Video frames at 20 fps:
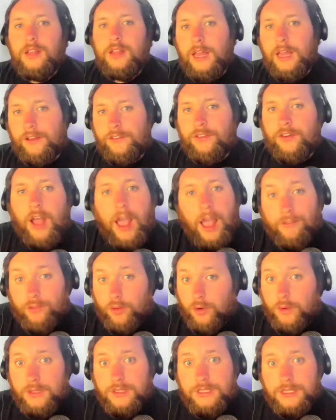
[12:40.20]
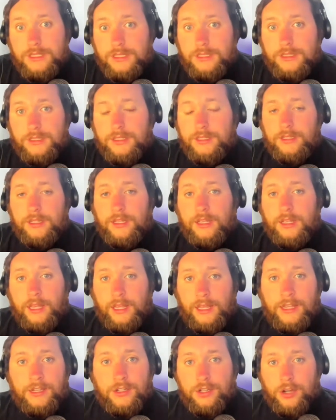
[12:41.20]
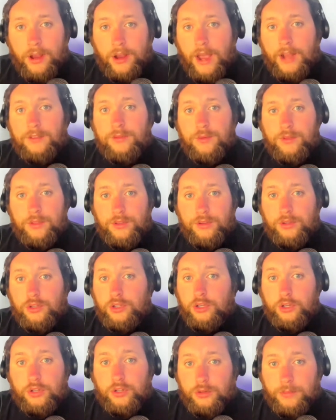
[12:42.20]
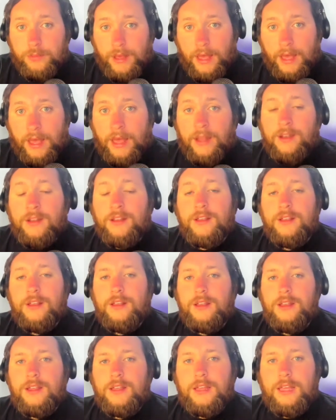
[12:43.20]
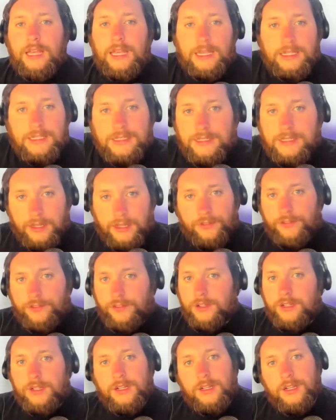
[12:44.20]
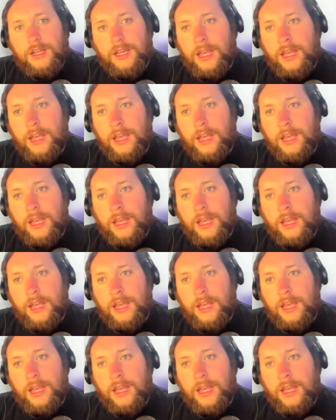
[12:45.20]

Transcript: like for everyone to to like interact with you, good or bad, is different.